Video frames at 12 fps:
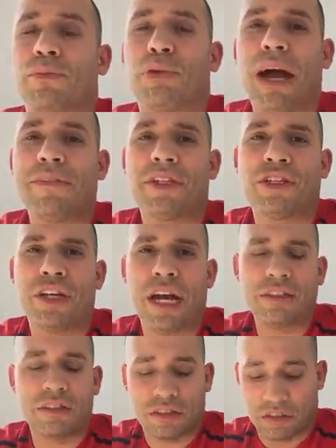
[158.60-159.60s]
Private
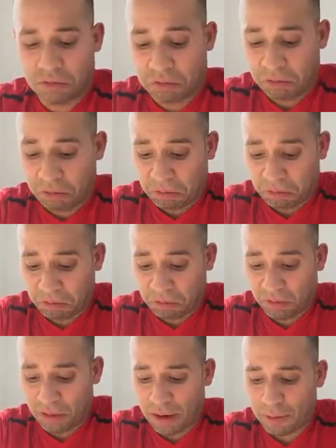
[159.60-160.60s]
jets,
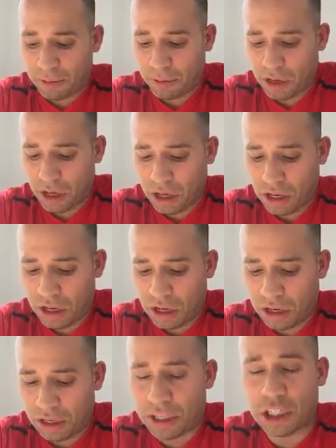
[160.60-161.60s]
that would
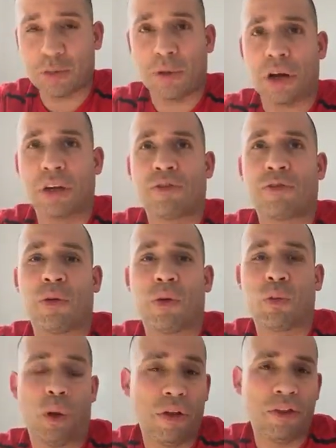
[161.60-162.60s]
be a niche market
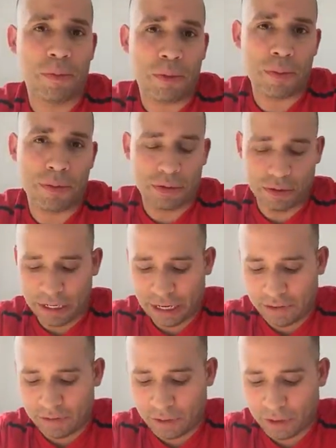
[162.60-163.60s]
for wealthy people that
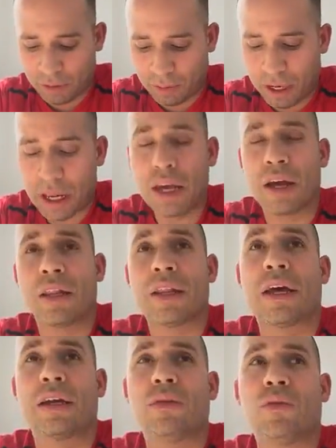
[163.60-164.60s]
have money and
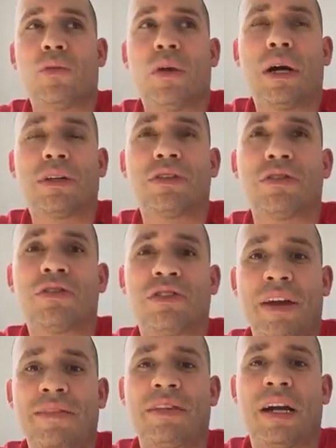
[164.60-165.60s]
that want to
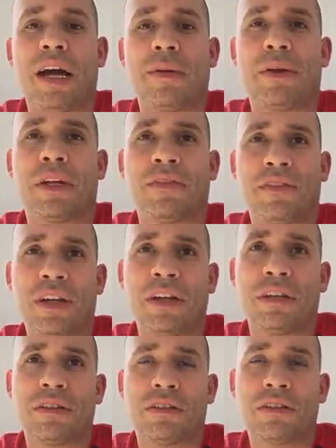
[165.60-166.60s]
save time and
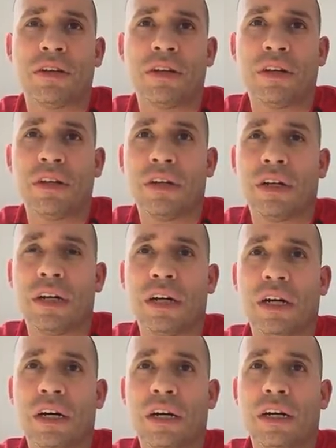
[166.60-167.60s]
convenience
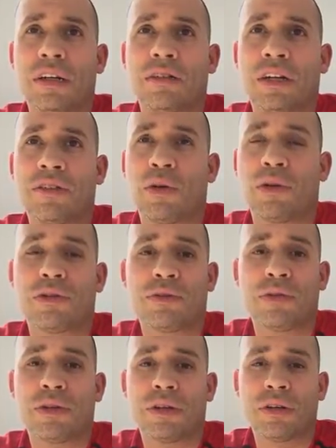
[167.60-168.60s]
instead of going
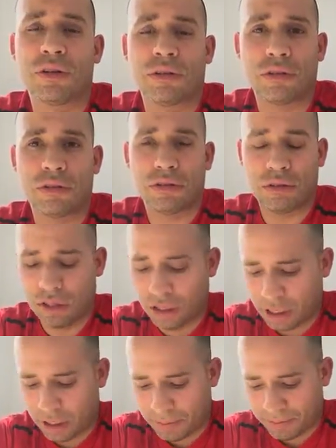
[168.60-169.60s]
through
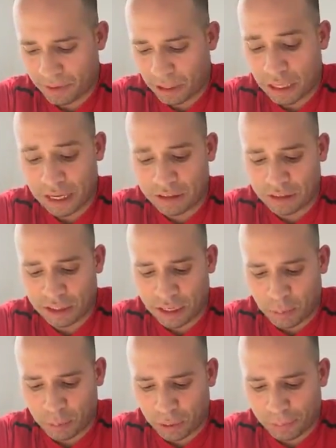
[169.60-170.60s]
the lines at
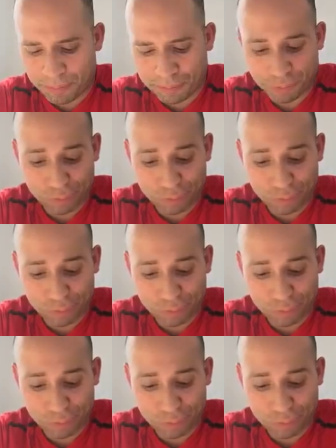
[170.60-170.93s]
the airport.